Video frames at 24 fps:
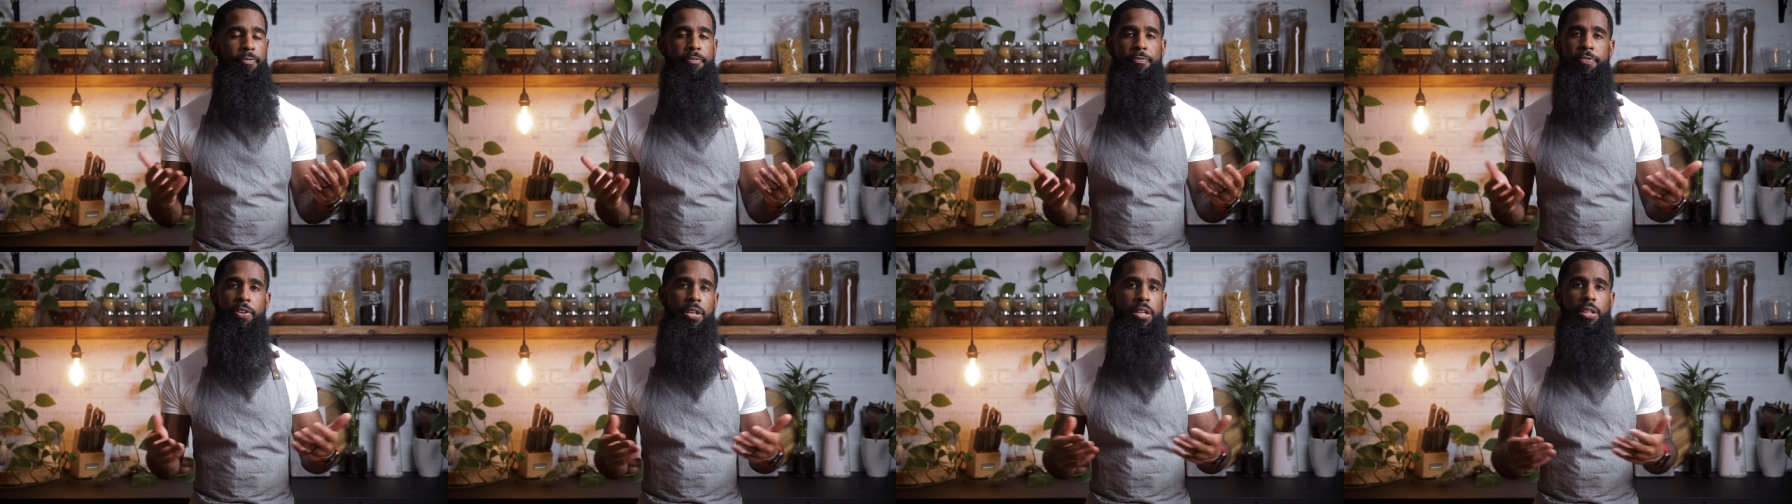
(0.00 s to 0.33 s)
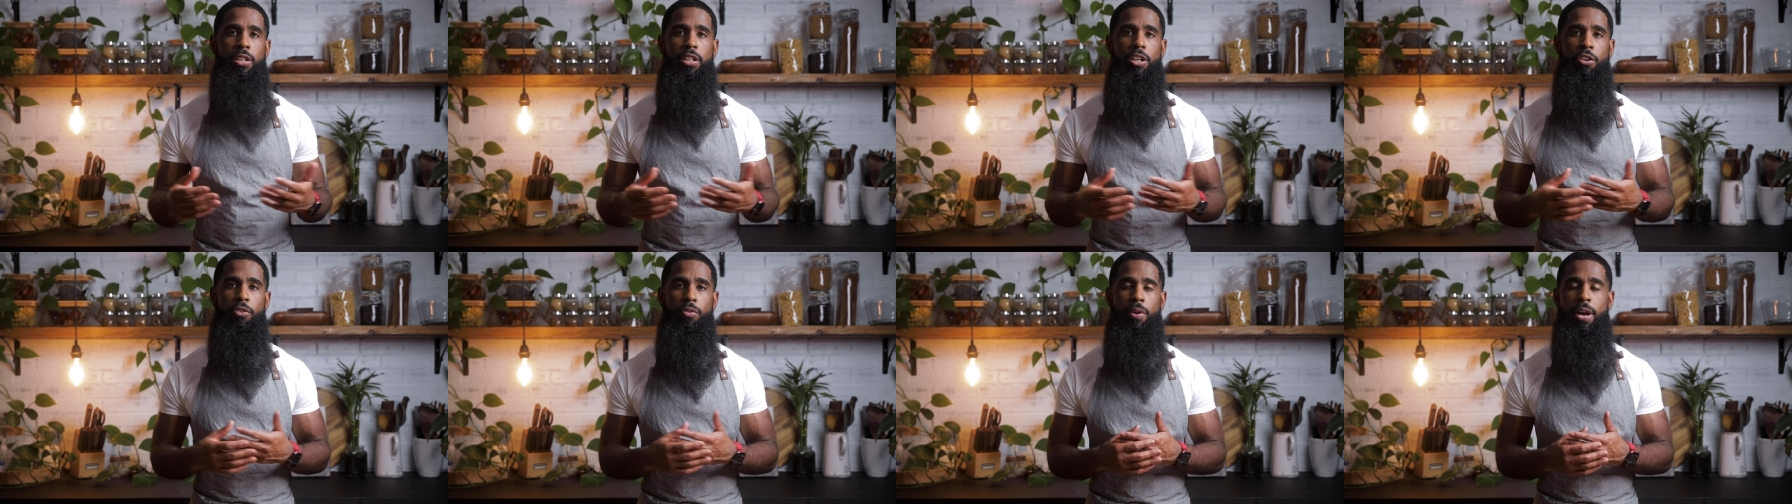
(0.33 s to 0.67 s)

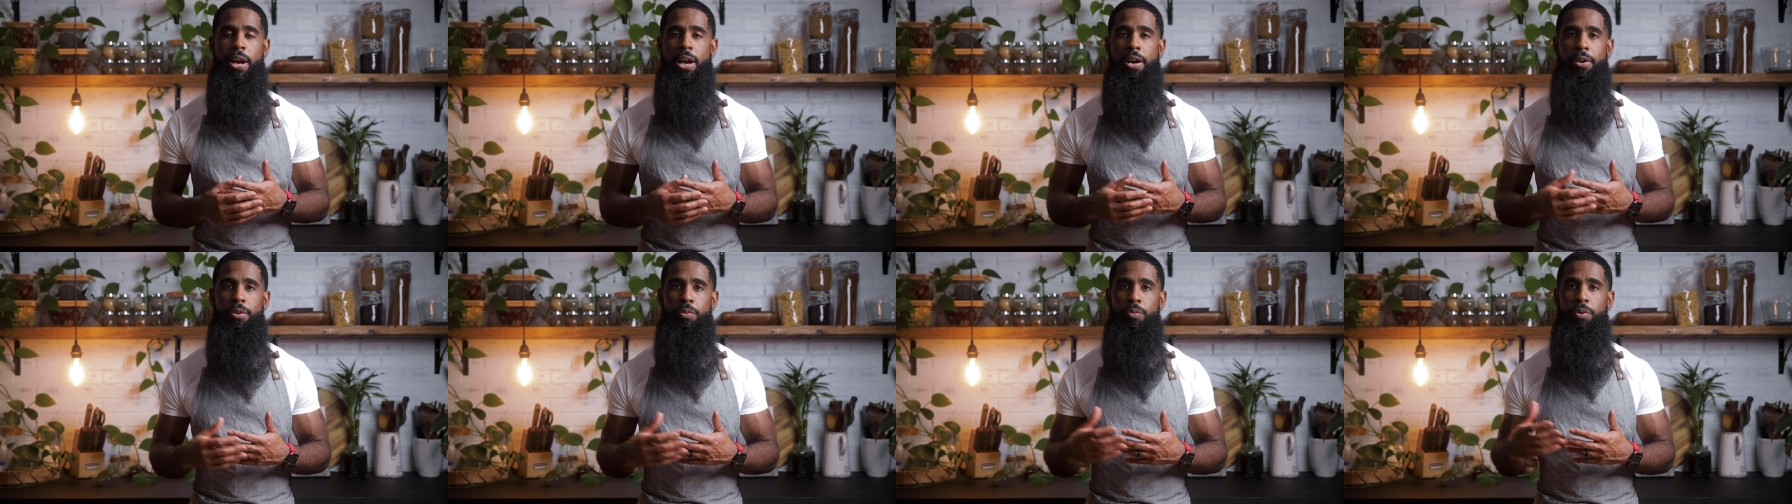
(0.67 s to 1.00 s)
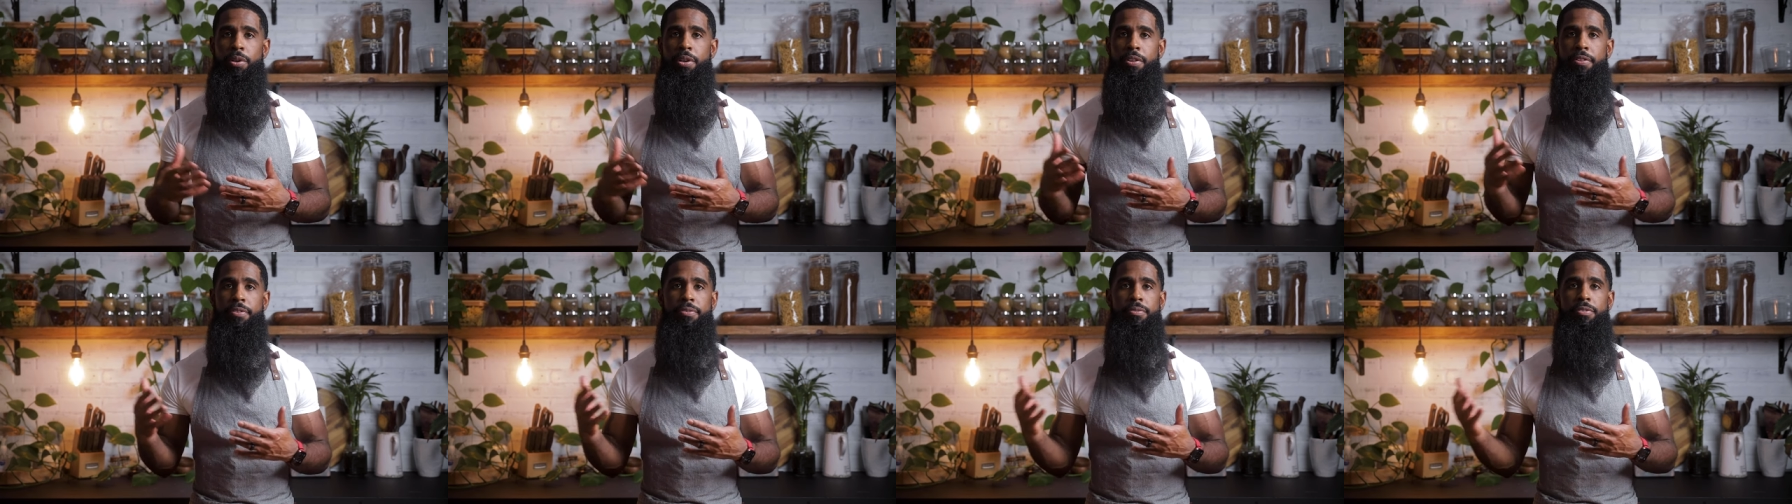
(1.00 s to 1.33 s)
fiddling around
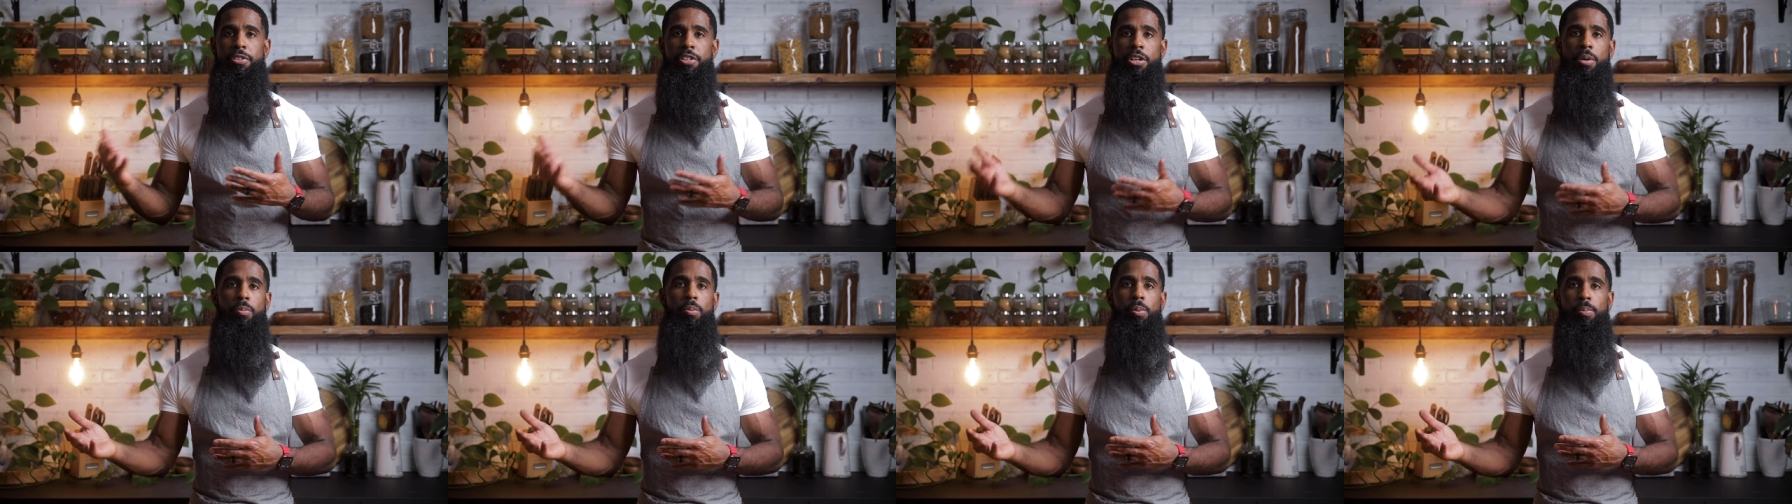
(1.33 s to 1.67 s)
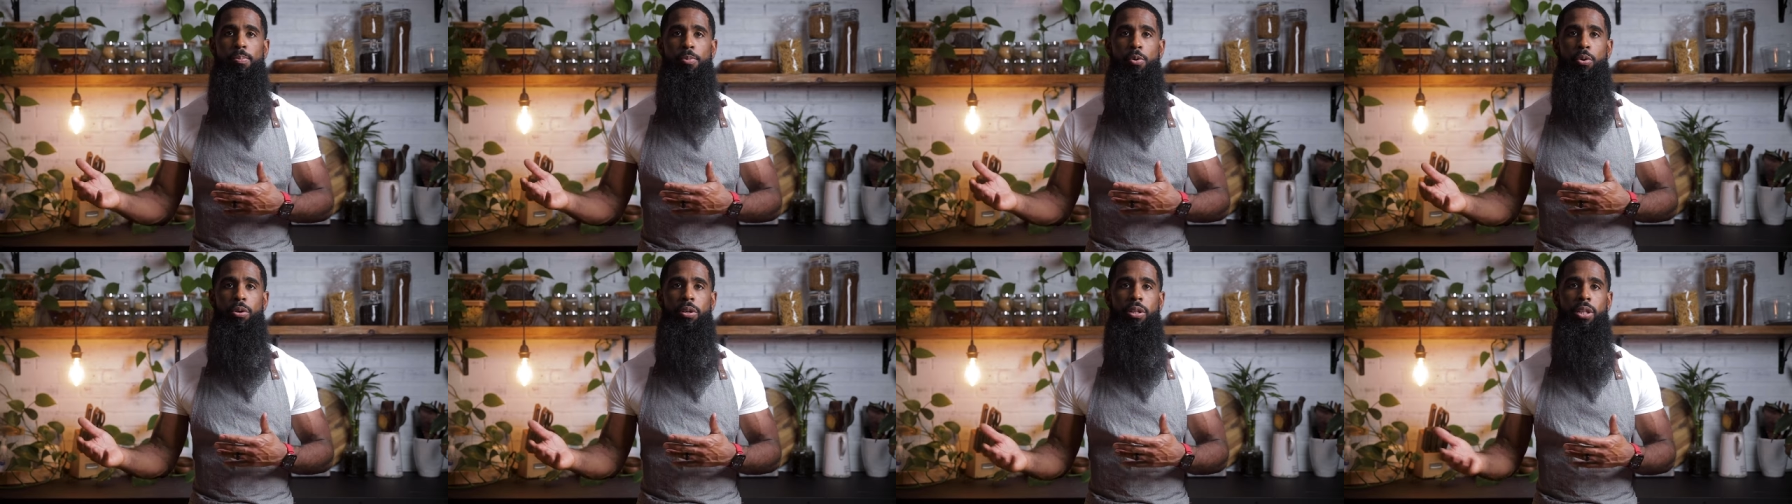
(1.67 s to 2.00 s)
with double
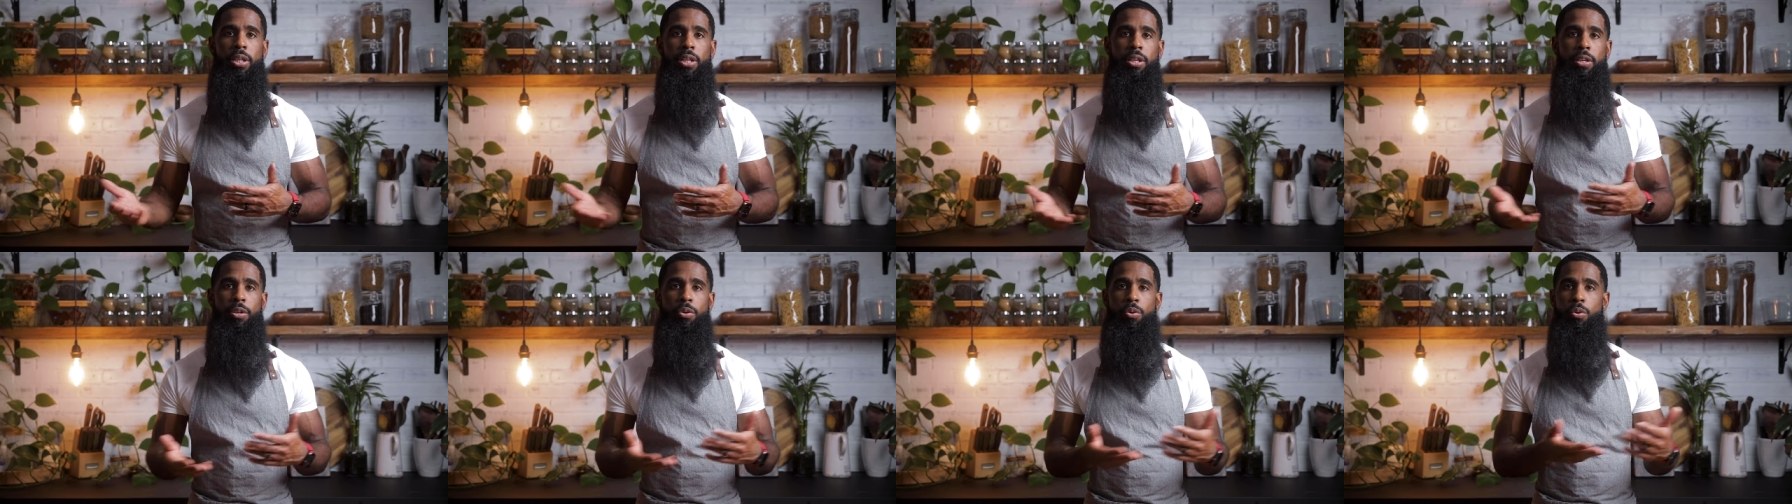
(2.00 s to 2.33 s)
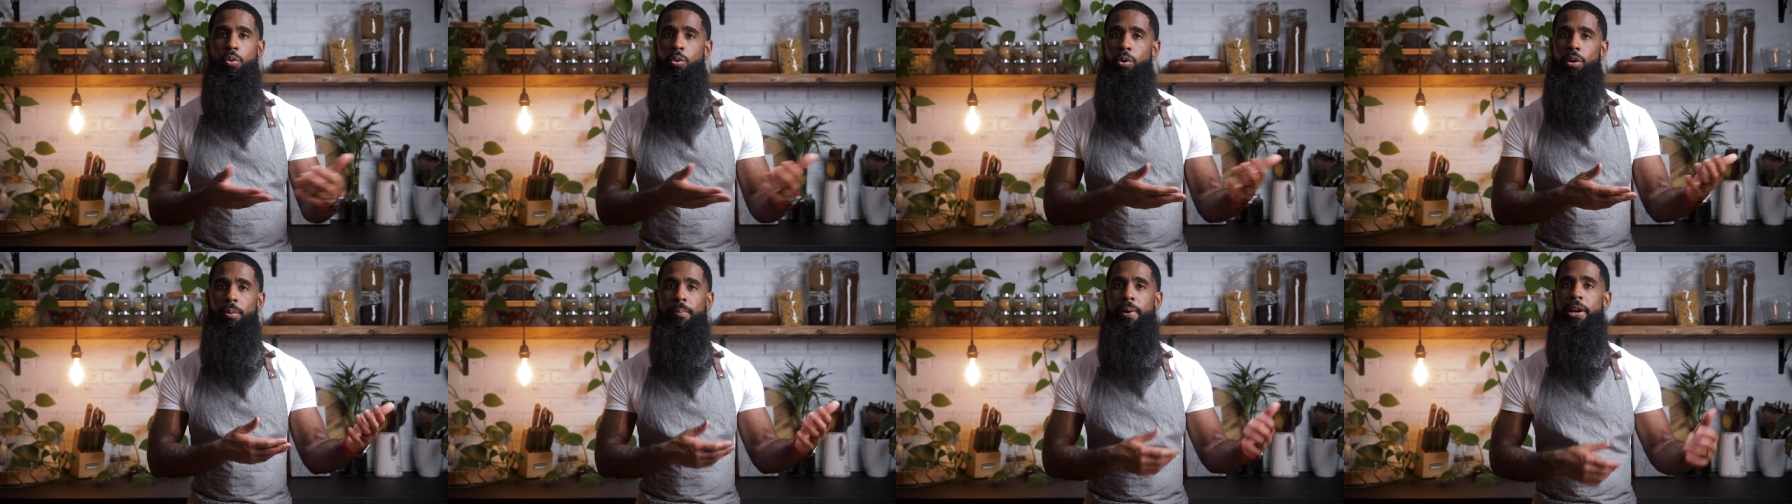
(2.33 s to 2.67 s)
boiling or